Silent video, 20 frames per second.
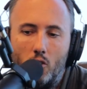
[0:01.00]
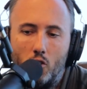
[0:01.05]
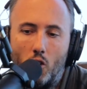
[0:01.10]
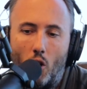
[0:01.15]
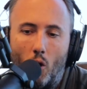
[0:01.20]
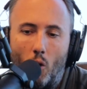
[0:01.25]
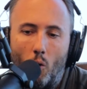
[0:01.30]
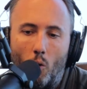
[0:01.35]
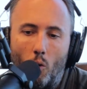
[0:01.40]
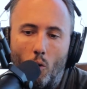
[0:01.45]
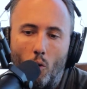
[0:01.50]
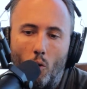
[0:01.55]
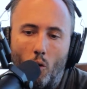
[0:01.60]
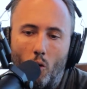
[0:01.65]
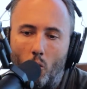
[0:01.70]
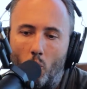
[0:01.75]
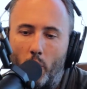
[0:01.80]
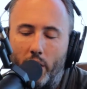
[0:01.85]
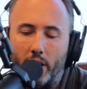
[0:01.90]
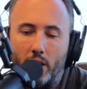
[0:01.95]
So
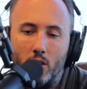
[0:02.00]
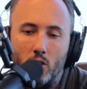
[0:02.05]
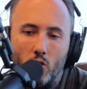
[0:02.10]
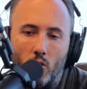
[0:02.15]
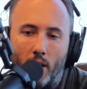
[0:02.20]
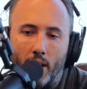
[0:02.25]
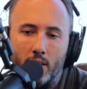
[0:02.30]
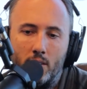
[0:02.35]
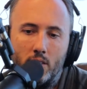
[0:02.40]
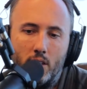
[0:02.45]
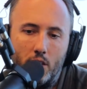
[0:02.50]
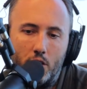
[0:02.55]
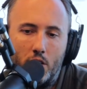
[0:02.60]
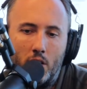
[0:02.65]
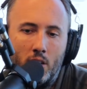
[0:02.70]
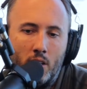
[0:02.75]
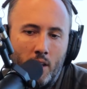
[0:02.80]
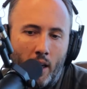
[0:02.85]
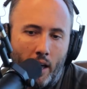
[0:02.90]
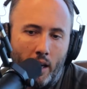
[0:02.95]
we can
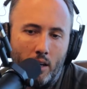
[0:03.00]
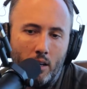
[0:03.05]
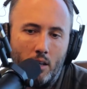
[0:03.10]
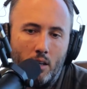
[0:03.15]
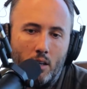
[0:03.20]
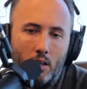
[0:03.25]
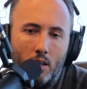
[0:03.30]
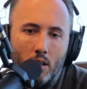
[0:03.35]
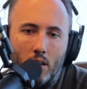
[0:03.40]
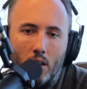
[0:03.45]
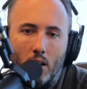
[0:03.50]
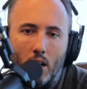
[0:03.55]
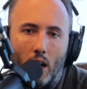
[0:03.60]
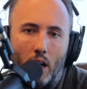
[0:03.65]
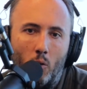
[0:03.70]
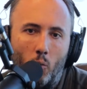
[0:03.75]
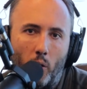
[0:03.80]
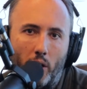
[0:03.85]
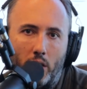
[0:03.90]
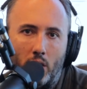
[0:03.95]
transition then,
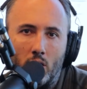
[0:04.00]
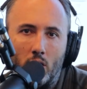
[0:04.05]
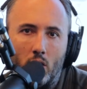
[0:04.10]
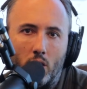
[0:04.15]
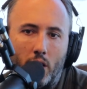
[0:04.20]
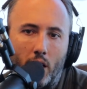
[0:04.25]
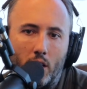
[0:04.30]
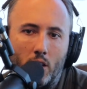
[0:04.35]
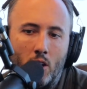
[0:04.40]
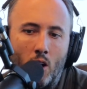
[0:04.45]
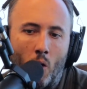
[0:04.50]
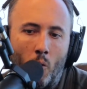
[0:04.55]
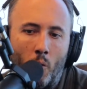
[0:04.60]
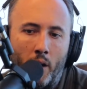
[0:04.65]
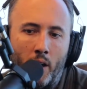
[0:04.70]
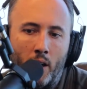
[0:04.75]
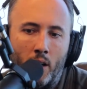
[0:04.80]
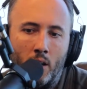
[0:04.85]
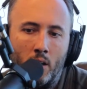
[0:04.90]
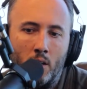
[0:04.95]
and we can look at
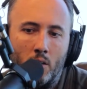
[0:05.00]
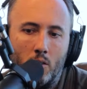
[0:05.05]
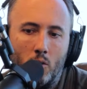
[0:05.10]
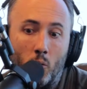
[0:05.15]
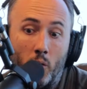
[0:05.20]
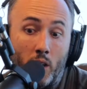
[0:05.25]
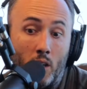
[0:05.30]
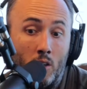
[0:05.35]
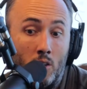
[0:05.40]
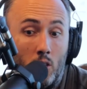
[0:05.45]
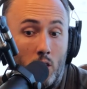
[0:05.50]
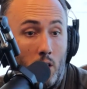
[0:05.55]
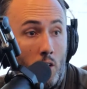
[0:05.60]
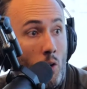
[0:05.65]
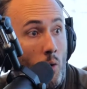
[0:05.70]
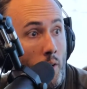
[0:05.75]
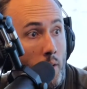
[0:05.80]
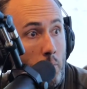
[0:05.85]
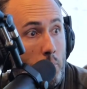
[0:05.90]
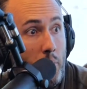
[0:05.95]
going
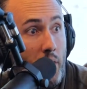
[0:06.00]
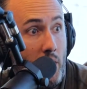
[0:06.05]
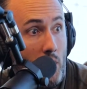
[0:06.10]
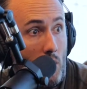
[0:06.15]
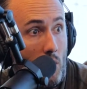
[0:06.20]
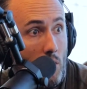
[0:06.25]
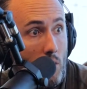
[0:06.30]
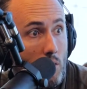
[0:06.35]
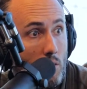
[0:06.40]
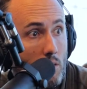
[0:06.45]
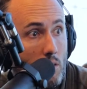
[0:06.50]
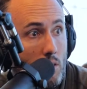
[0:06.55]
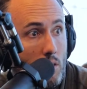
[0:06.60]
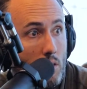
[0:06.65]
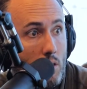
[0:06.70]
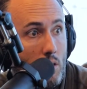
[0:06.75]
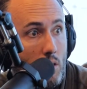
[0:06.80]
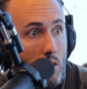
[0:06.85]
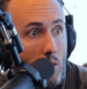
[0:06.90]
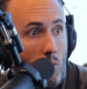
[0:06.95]
bigger,
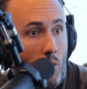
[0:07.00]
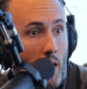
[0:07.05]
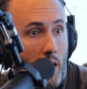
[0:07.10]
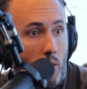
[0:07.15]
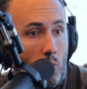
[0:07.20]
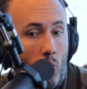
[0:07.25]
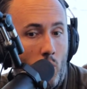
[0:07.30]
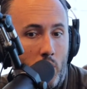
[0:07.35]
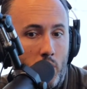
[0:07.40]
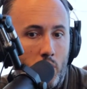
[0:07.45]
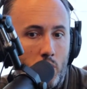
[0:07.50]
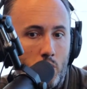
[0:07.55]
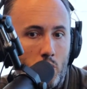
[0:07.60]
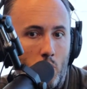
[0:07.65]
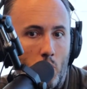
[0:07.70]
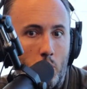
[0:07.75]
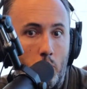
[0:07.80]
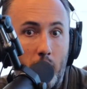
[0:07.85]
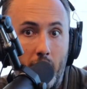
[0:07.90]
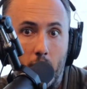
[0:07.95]
right? We're going to
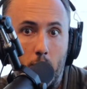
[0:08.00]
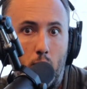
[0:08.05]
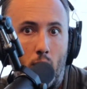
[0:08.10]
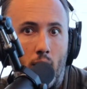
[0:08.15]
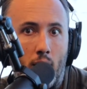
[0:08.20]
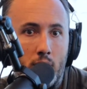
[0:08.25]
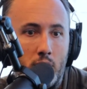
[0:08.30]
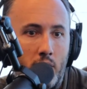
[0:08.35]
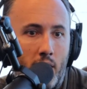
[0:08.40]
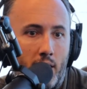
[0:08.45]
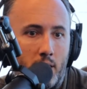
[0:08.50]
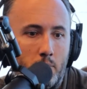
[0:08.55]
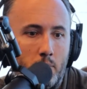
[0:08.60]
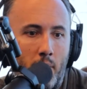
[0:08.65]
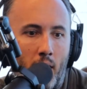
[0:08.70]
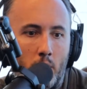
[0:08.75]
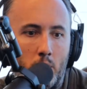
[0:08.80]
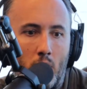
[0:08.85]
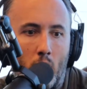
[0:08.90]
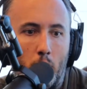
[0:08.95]
do a big project,
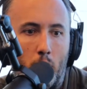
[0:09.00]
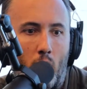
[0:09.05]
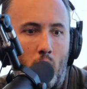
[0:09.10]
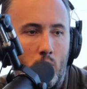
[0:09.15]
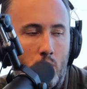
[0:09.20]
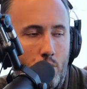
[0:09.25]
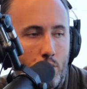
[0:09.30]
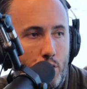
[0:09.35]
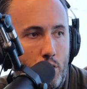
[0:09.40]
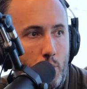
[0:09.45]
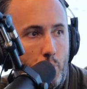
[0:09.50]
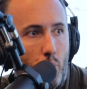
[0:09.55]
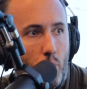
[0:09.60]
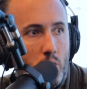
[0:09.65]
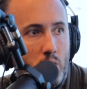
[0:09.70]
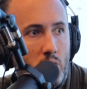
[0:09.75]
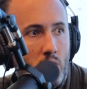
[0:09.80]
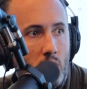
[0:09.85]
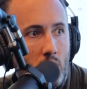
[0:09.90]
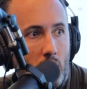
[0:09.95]
maybe a partnership or
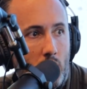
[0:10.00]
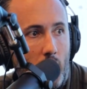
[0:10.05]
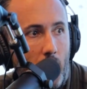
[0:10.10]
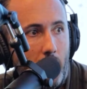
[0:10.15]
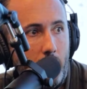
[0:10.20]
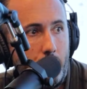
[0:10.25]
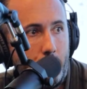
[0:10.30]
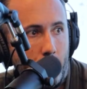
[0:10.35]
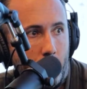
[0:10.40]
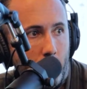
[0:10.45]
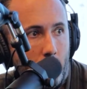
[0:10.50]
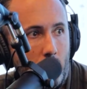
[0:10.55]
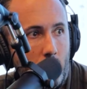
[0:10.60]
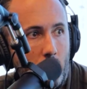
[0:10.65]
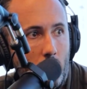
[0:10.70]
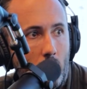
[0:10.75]
a syndication,